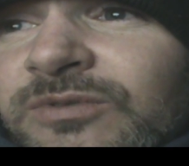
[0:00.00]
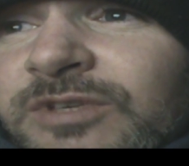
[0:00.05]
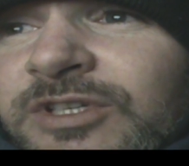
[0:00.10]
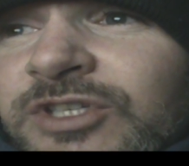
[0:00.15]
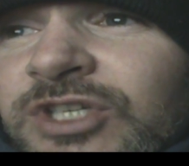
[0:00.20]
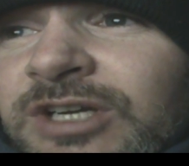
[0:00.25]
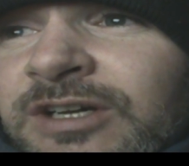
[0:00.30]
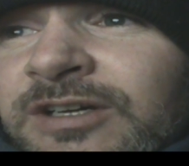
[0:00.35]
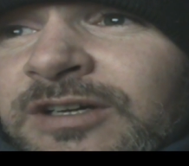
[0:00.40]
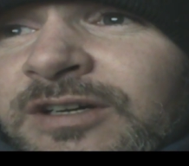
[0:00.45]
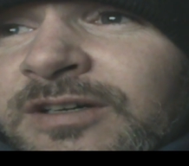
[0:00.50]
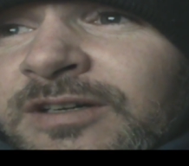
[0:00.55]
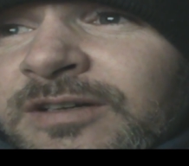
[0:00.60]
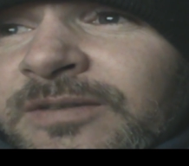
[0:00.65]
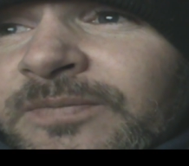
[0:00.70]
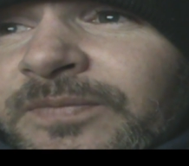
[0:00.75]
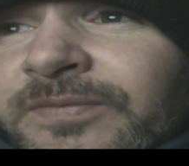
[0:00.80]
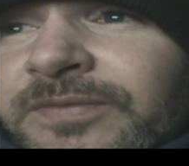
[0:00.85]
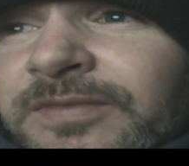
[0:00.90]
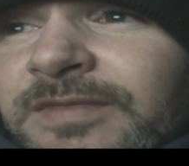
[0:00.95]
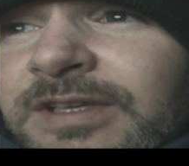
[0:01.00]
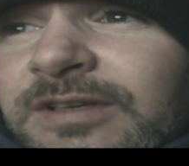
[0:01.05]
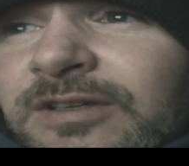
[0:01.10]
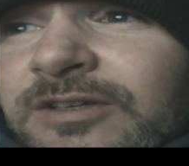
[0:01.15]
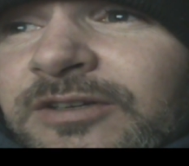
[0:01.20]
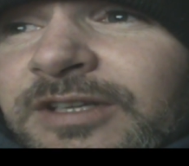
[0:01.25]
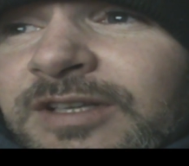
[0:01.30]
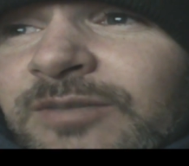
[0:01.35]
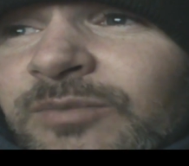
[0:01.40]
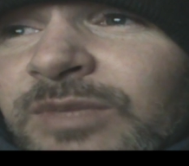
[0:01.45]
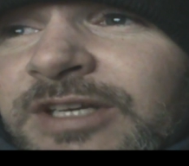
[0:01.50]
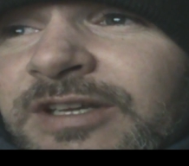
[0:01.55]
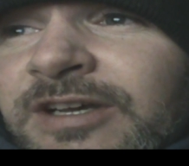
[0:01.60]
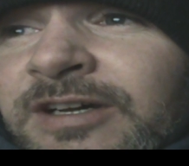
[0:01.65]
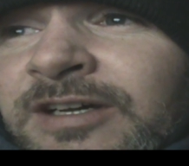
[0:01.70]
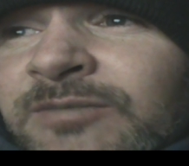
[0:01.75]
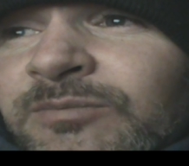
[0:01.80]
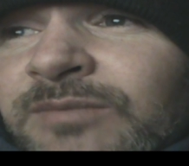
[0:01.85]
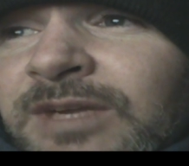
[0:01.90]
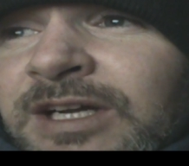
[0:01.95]
which can be
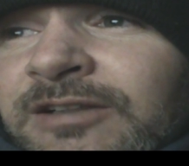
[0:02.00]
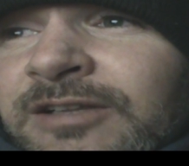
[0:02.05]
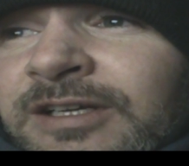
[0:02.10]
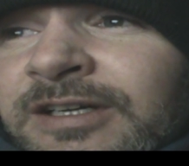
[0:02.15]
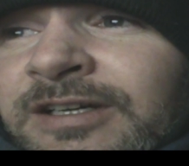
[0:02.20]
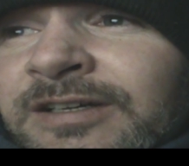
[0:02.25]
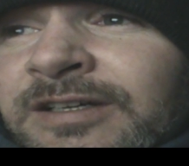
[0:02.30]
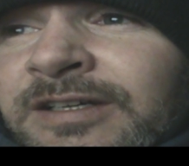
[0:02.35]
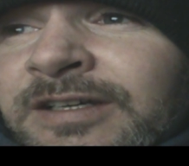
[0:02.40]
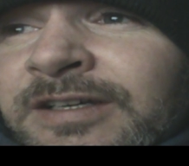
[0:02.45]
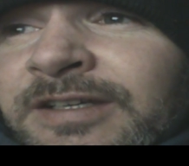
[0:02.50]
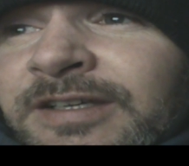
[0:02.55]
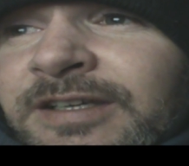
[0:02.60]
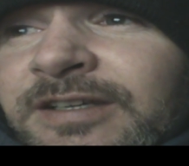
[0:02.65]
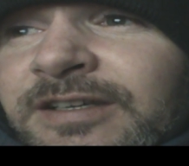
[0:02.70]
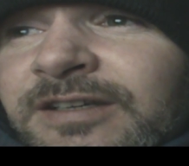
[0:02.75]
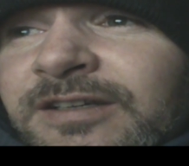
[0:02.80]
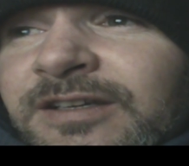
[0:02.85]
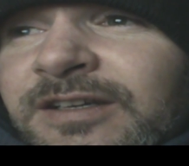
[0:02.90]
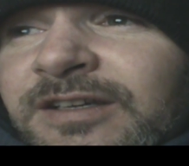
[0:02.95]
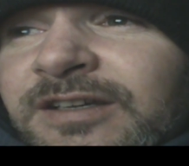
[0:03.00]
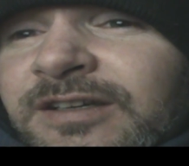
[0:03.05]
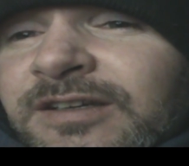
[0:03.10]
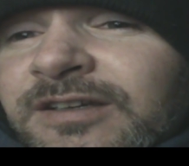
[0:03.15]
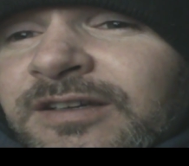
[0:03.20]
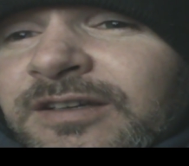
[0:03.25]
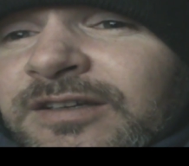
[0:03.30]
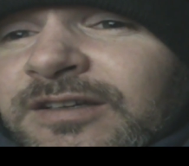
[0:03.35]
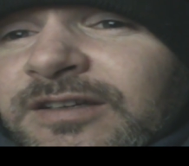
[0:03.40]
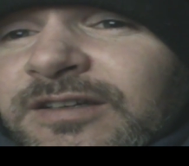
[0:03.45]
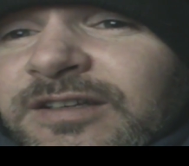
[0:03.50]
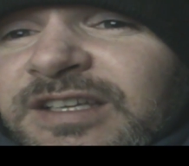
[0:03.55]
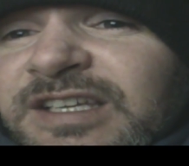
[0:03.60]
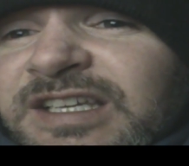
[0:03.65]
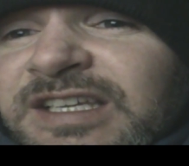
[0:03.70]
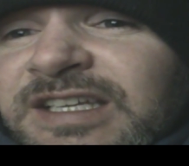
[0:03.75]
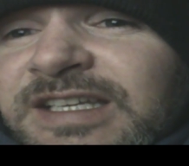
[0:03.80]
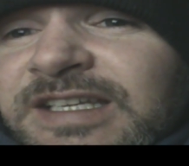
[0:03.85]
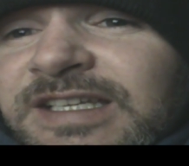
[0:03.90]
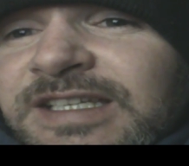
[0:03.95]
done by like
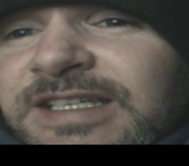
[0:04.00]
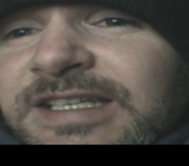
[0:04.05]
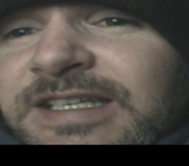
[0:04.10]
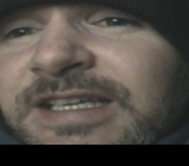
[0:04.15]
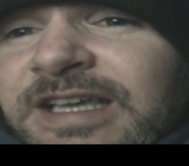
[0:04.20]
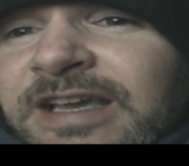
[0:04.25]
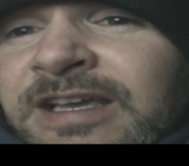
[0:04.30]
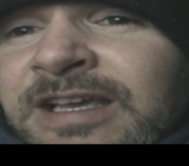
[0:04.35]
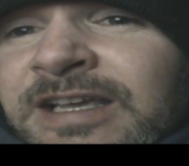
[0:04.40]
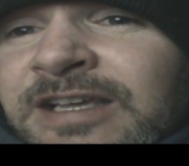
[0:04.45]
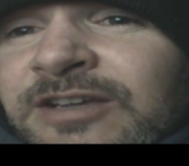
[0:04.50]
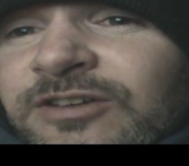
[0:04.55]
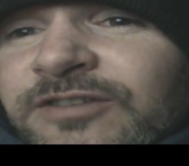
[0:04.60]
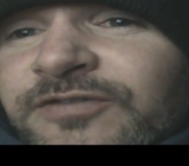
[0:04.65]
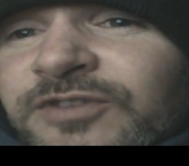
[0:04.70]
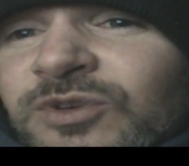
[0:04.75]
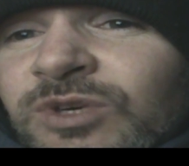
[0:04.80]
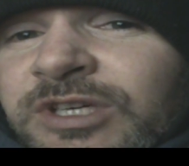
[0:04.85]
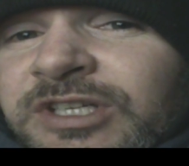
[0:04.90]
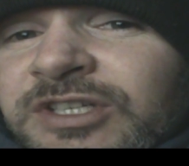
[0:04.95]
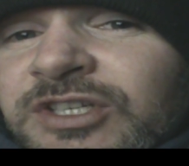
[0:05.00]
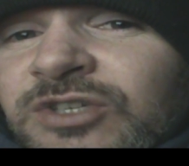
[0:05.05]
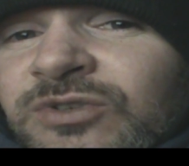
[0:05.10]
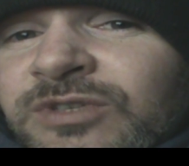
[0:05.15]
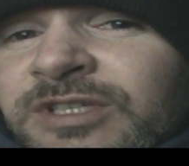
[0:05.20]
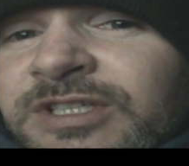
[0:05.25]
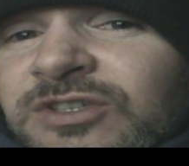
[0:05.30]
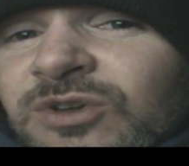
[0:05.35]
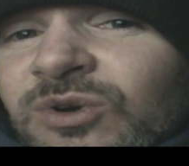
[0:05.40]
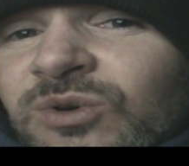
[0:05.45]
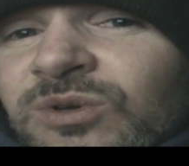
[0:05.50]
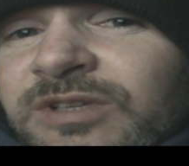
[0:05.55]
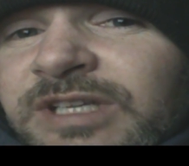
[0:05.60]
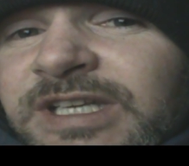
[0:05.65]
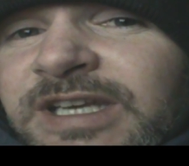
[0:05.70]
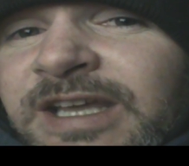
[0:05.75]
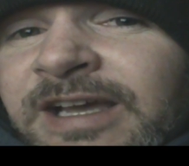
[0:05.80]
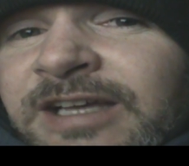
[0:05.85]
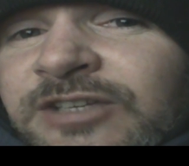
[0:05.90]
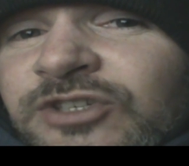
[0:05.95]
EDTA, or if you want to do it
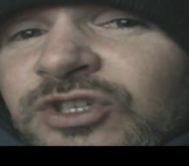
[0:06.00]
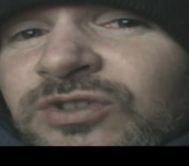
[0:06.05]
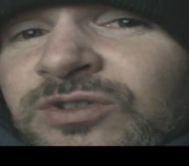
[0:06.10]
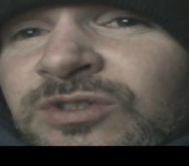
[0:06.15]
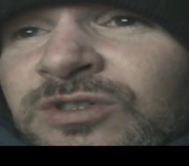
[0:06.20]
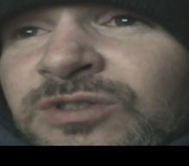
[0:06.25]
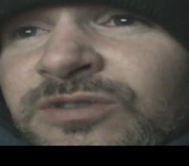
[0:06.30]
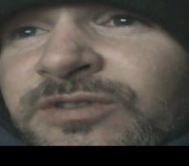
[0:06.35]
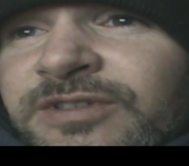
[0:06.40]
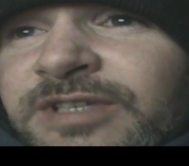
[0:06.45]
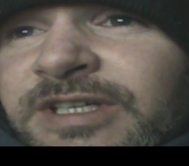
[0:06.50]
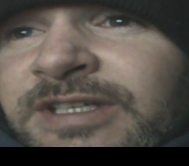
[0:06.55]
totally natural,